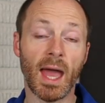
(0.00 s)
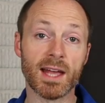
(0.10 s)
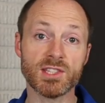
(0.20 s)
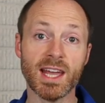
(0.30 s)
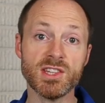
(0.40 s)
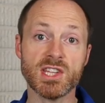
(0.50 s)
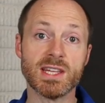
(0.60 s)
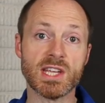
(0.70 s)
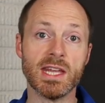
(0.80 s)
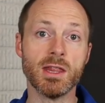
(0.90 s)
As Ken
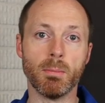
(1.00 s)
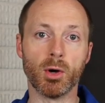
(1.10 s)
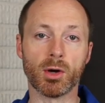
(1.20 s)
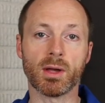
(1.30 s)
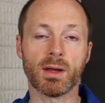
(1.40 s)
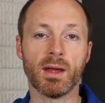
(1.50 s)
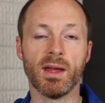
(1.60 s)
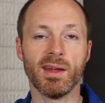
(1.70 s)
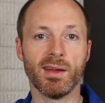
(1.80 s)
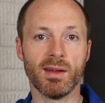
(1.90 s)
says in the book,
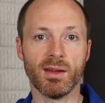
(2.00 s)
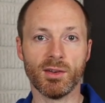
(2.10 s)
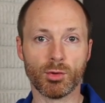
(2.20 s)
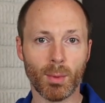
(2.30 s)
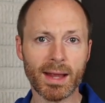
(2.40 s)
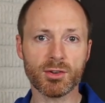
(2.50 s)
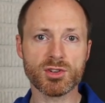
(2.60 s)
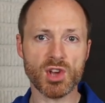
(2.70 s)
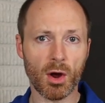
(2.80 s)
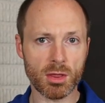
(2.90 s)

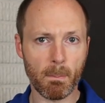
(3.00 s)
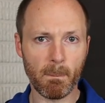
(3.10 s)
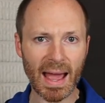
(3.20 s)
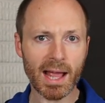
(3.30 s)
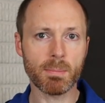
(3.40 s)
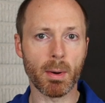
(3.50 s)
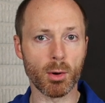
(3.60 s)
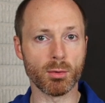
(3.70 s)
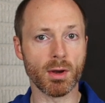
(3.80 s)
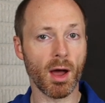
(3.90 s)
directors are the
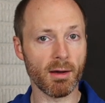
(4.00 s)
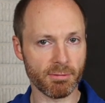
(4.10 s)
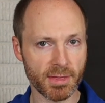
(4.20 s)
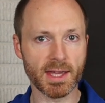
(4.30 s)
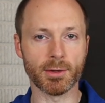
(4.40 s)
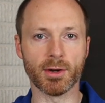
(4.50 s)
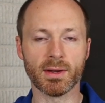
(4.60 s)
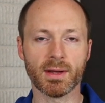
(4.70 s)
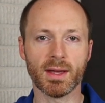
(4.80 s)
backbone of theater.